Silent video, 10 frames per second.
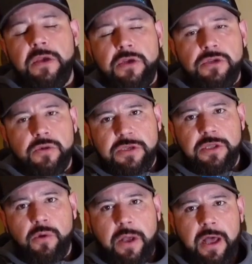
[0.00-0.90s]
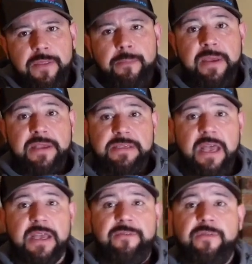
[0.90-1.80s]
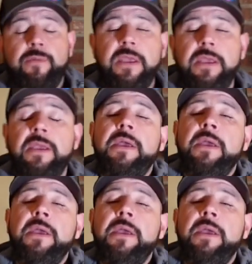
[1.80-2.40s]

So it's a little on the big side for me.